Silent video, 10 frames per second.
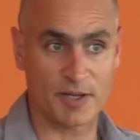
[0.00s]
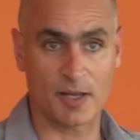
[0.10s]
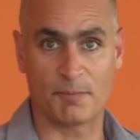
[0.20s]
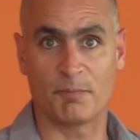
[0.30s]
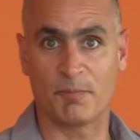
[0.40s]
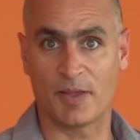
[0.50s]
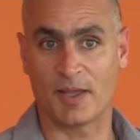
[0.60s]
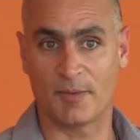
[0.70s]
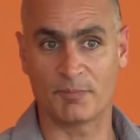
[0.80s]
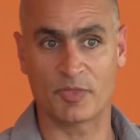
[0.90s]
become
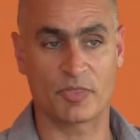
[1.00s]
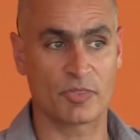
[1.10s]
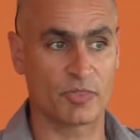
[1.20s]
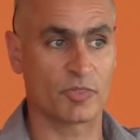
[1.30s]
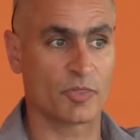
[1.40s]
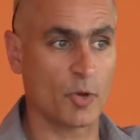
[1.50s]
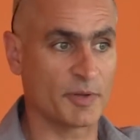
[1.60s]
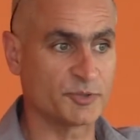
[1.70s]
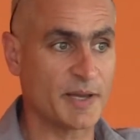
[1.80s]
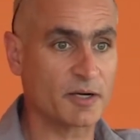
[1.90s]
so
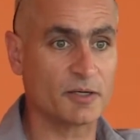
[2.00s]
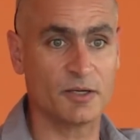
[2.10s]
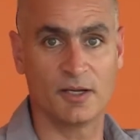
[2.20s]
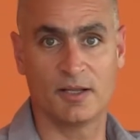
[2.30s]
much better,